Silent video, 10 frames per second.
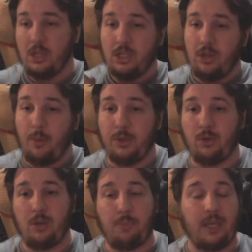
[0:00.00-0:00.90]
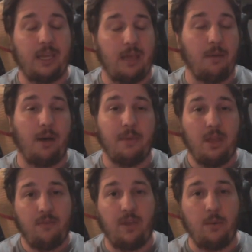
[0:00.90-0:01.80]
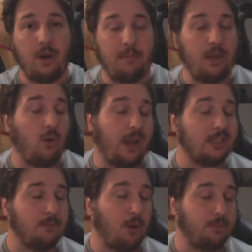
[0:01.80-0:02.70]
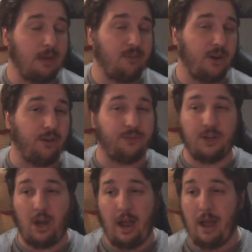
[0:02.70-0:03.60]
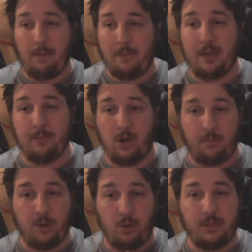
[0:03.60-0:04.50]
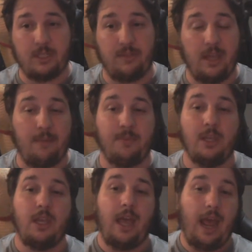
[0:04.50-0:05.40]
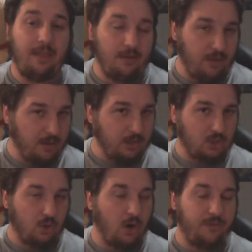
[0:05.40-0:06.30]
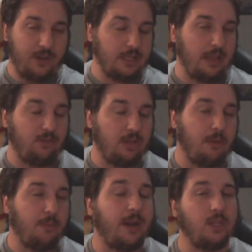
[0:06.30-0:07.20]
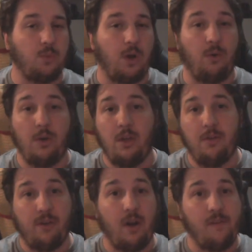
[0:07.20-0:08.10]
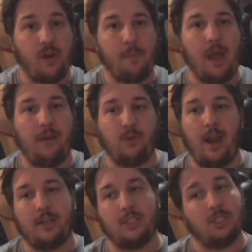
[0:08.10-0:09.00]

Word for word: So I would look at picking him up. V one Mihawk hasn't popped up very often. I, I might pick up a couple of copies of them. And then V one Zoro for his level limit break as well. Very, very powerful character.